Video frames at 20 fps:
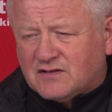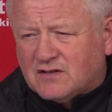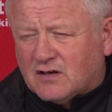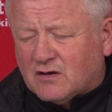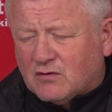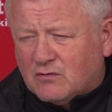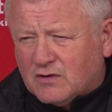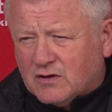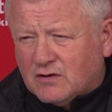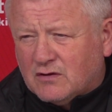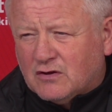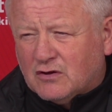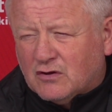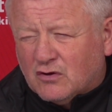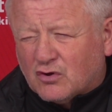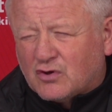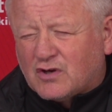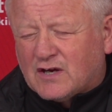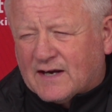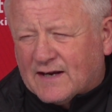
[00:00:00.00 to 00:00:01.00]
You know, you
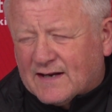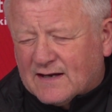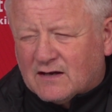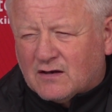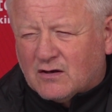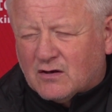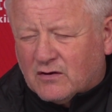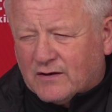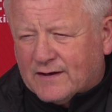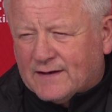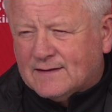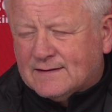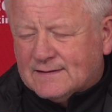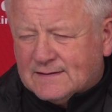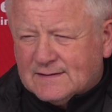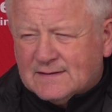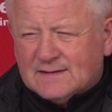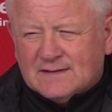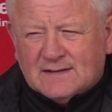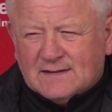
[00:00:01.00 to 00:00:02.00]
look at it and going,
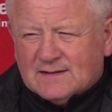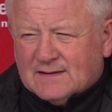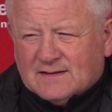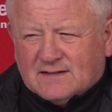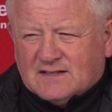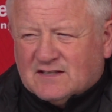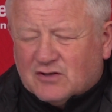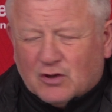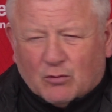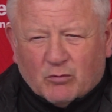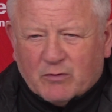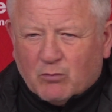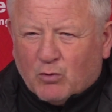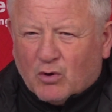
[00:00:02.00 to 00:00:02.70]
this is not